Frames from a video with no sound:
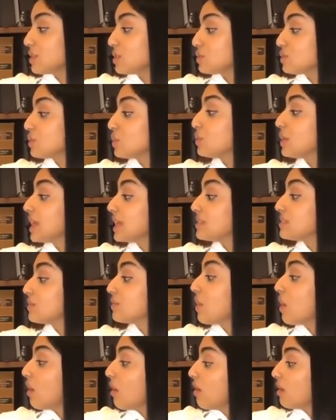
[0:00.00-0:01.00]
so kids of
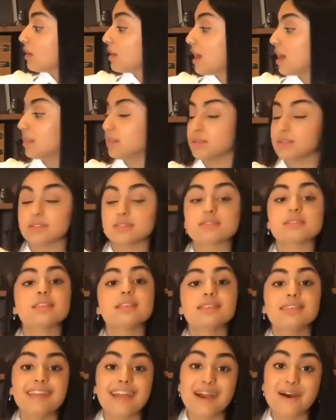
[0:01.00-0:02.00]
all colors
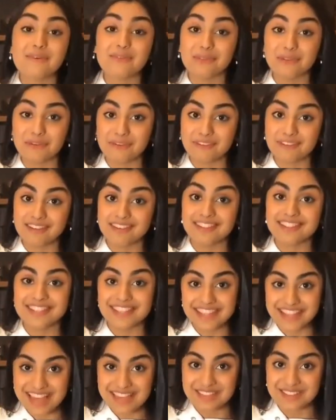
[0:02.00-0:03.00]
now learn
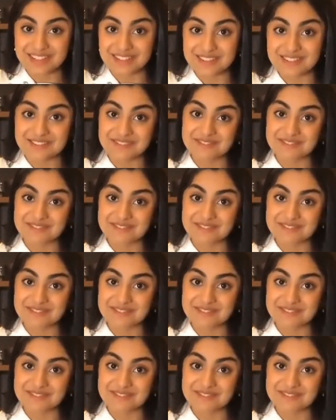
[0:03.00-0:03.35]
together.